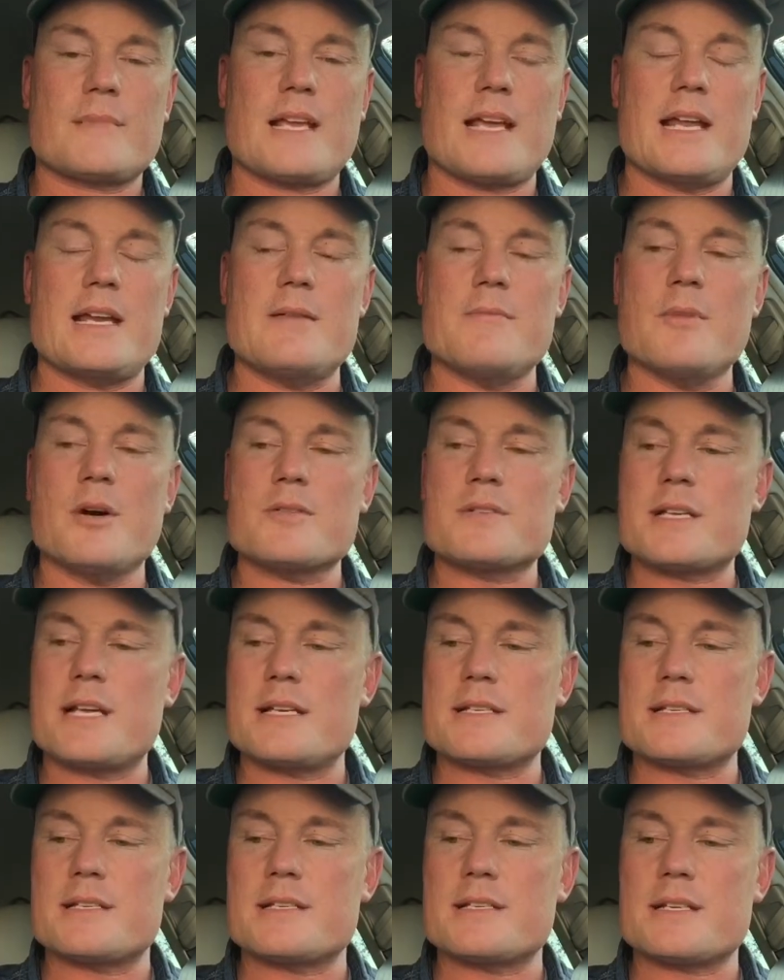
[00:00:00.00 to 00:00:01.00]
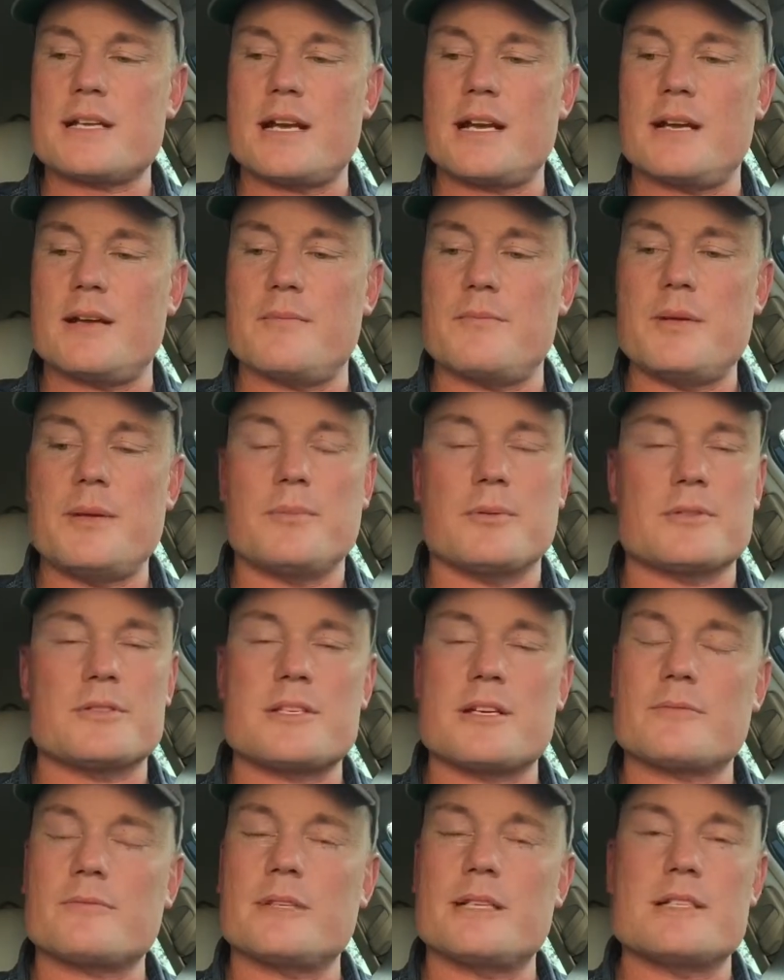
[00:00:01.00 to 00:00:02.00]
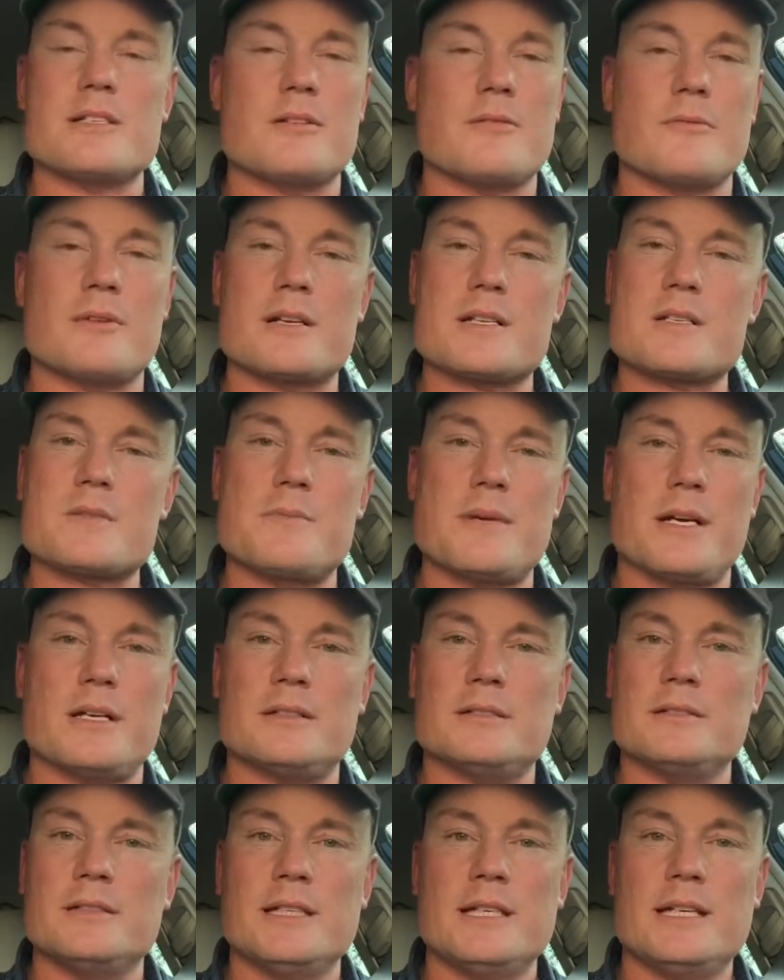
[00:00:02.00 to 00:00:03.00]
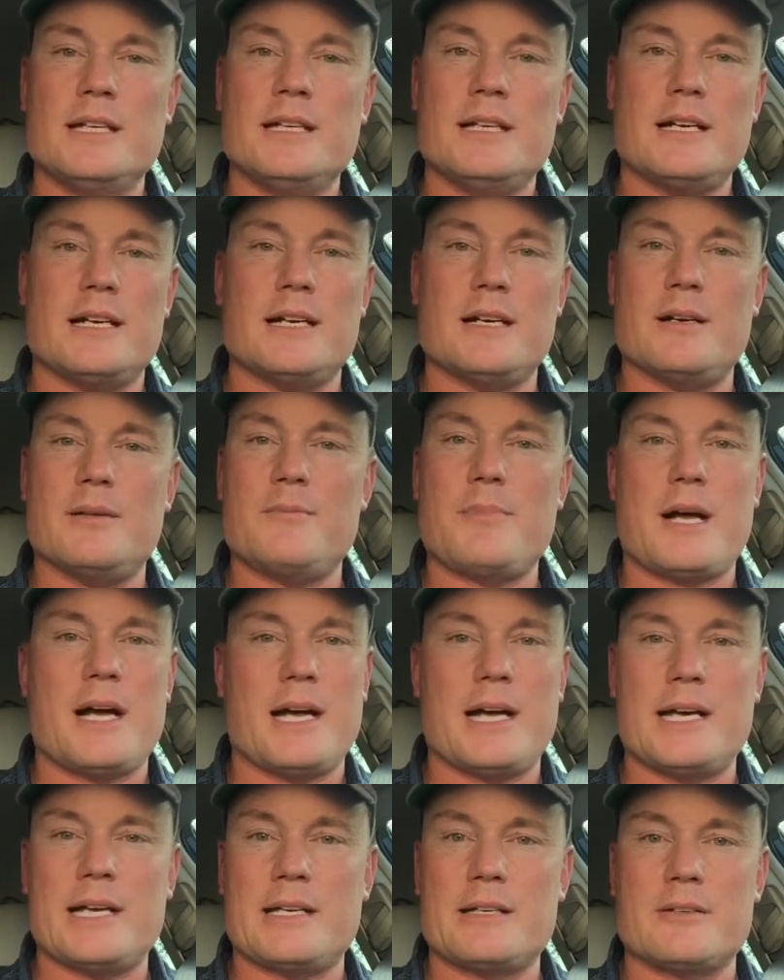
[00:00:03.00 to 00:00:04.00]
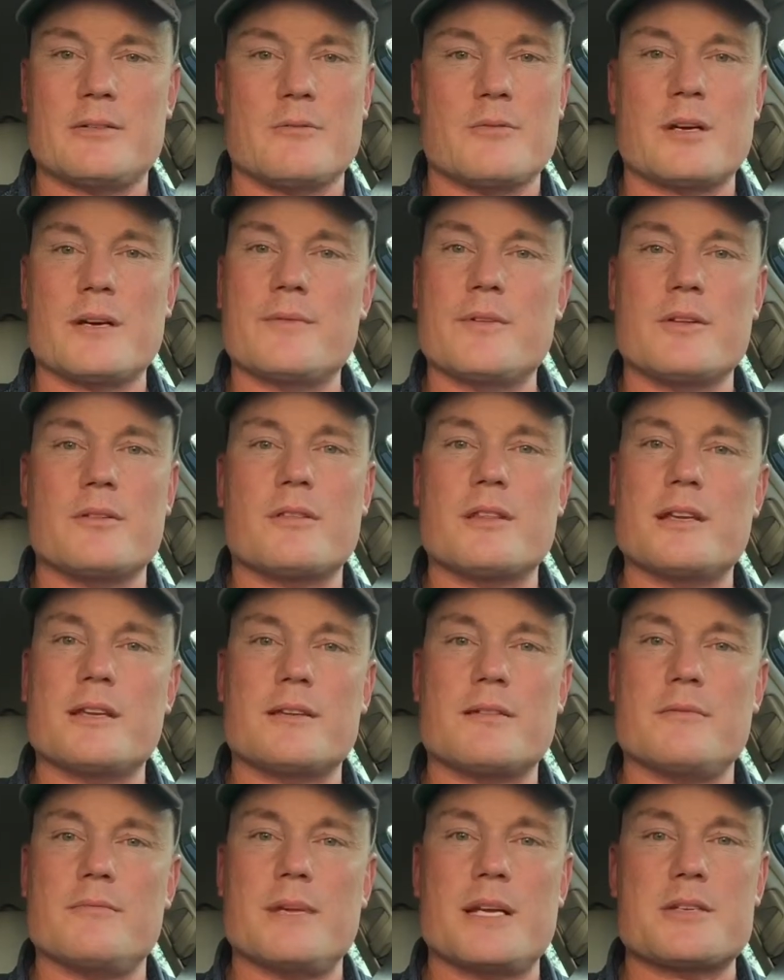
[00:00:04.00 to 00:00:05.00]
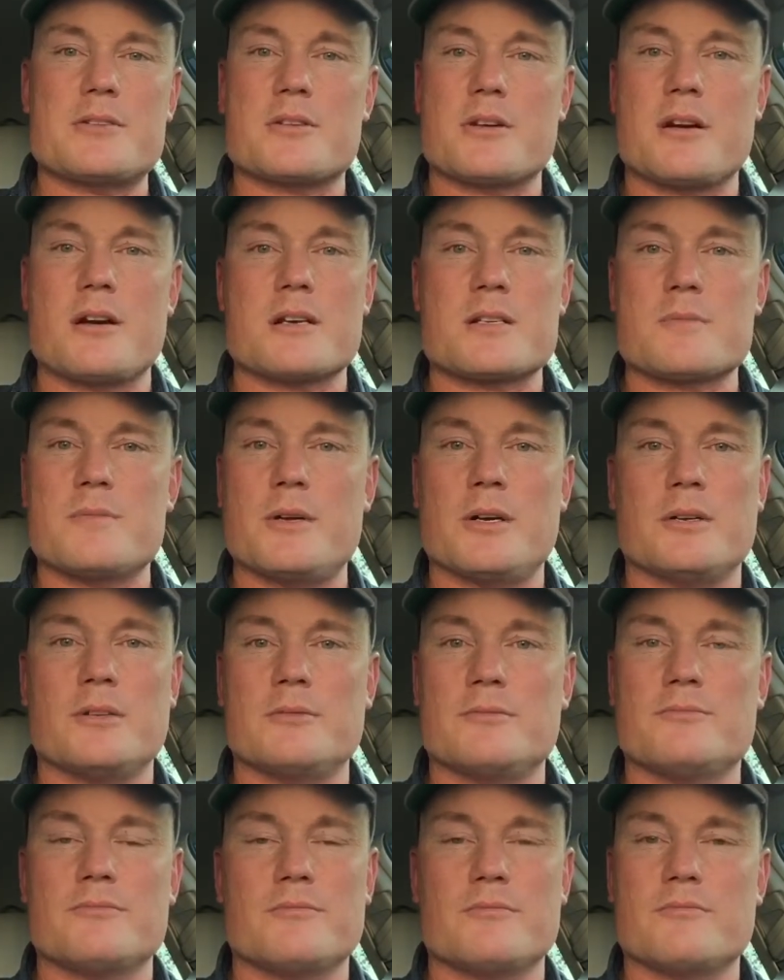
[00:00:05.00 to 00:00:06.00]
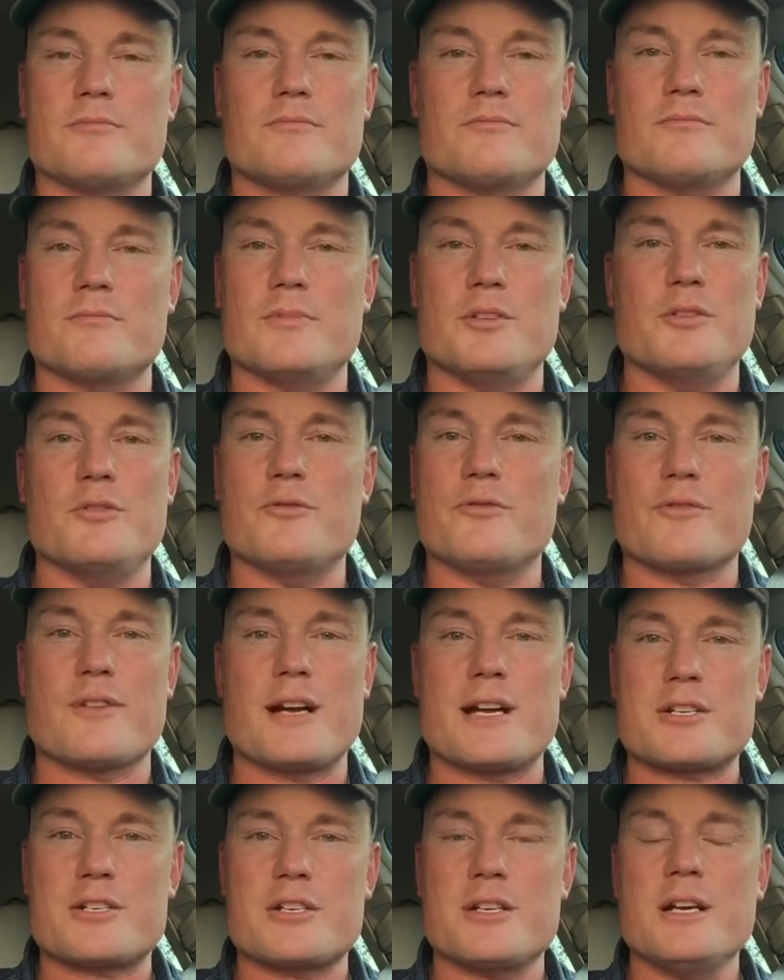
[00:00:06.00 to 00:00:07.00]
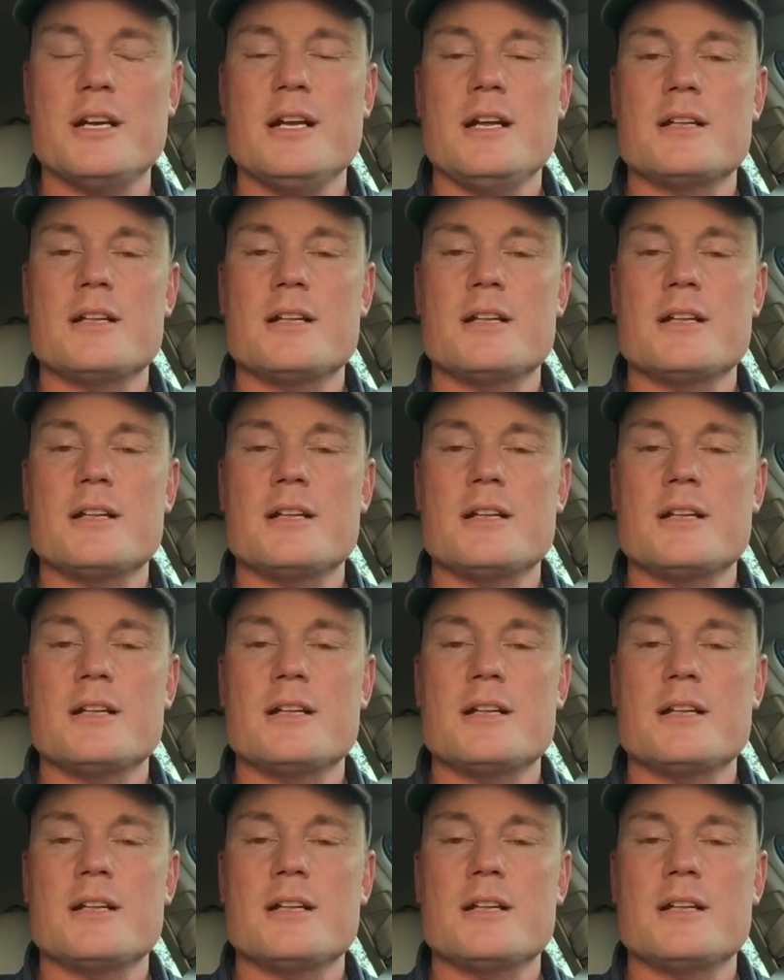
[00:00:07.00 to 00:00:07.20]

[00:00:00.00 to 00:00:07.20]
in most cases, people generally don't want to smell pine or whatever you think makes your car smell new, fresh.